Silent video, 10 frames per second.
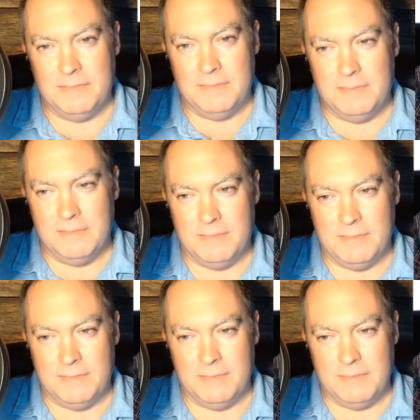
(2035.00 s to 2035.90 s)

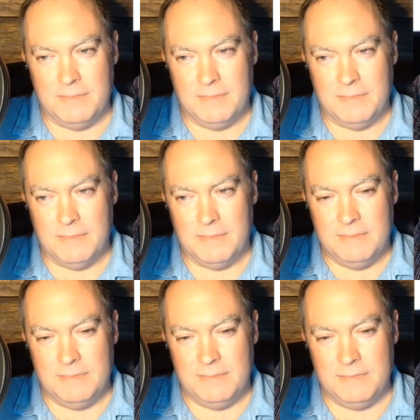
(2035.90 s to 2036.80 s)

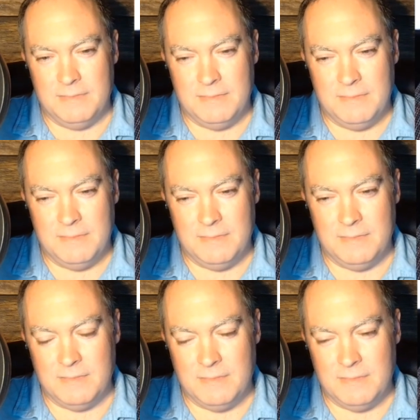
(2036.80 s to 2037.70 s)

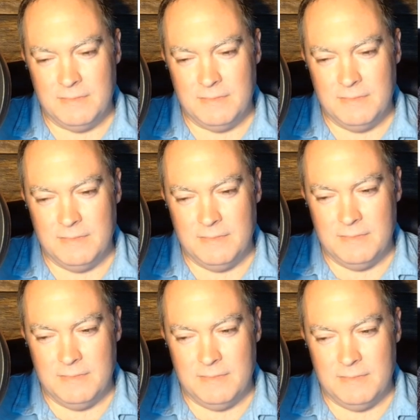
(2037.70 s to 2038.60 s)

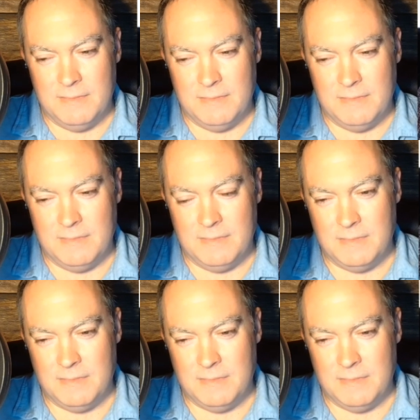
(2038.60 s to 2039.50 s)

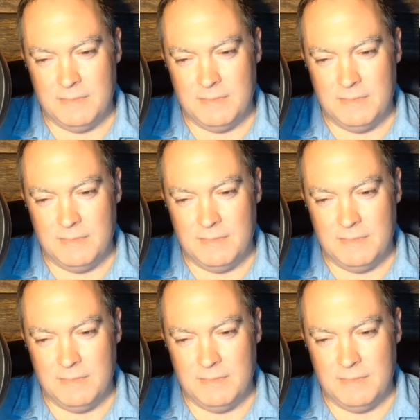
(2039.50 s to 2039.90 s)
(not speaking)